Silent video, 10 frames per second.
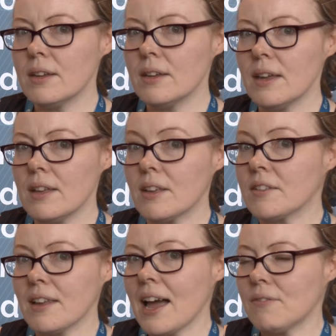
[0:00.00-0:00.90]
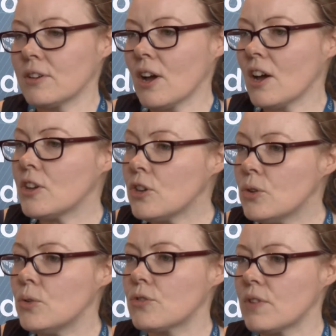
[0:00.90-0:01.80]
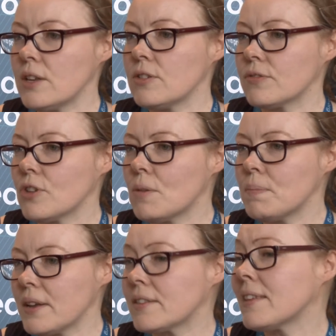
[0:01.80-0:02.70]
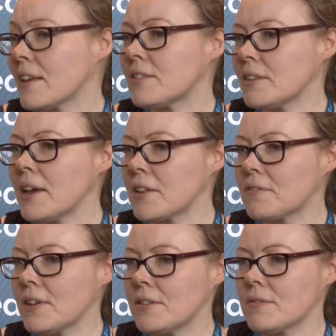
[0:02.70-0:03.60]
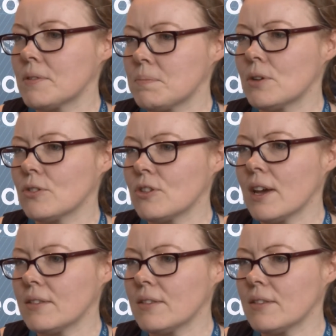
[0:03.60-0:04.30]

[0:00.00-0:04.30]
it doesn't have a huge range of topics. And that's the next phase of the project,